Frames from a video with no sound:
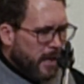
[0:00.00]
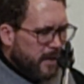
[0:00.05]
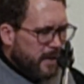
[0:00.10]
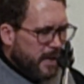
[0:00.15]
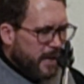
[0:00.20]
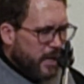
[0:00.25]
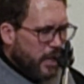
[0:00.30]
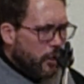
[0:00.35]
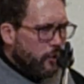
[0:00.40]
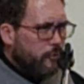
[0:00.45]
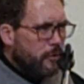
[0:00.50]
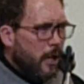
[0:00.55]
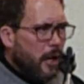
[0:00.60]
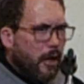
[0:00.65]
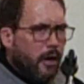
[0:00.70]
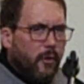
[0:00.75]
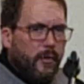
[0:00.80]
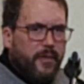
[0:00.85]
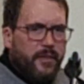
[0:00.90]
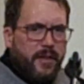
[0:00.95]
Did you
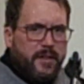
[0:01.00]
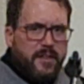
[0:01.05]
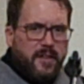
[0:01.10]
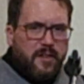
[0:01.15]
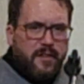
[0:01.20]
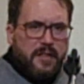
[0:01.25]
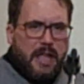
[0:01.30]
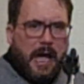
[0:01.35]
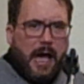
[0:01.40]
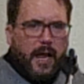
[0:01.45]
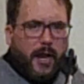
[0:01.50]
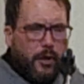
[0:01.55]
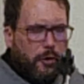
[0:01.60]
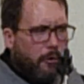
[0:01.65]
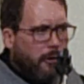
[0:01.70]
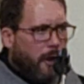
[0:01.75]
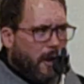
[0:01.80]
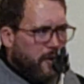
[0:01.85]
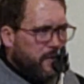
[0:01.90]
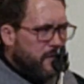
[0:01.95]
know, and this is not
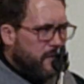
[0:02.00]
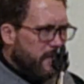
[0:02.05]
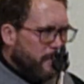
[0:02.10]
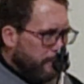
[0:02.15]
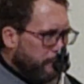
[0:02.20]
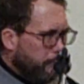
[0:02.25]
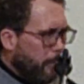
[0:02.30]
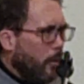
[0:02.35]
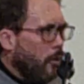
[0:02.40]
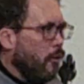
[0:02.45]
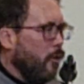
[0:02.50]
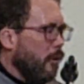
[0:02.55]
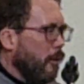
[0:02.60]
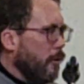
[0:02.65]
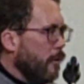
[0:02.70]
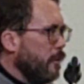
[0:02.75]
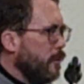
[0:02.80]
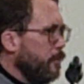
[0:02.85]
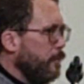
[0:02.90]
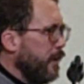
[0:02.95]
across the
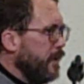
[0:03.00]
board,